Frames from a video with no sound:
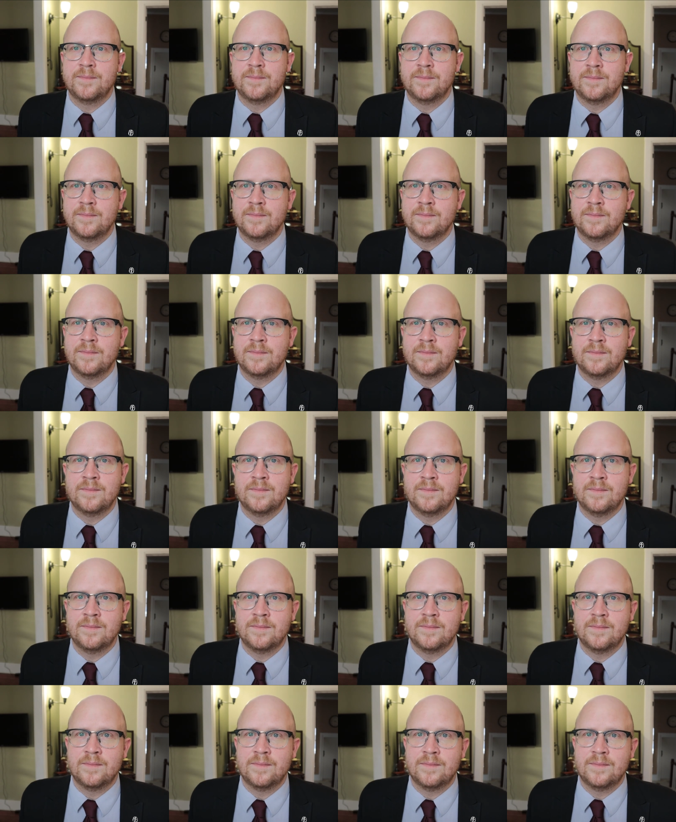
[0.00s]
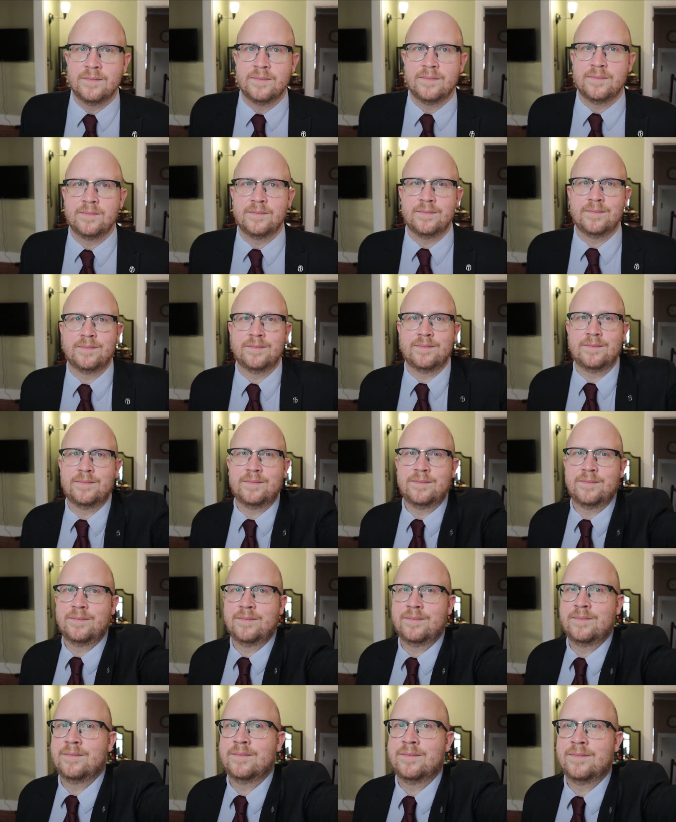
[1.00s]

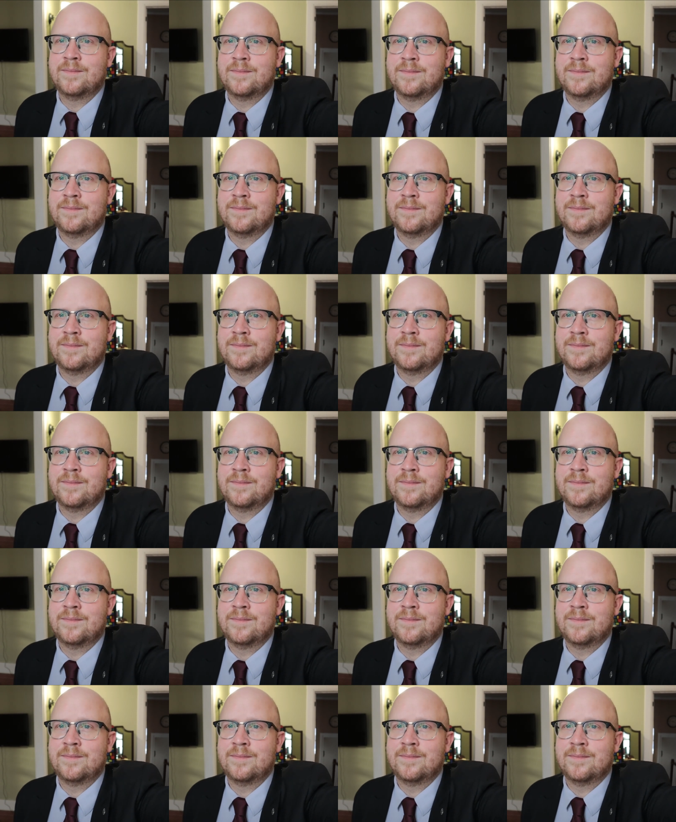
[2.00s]
[no speech]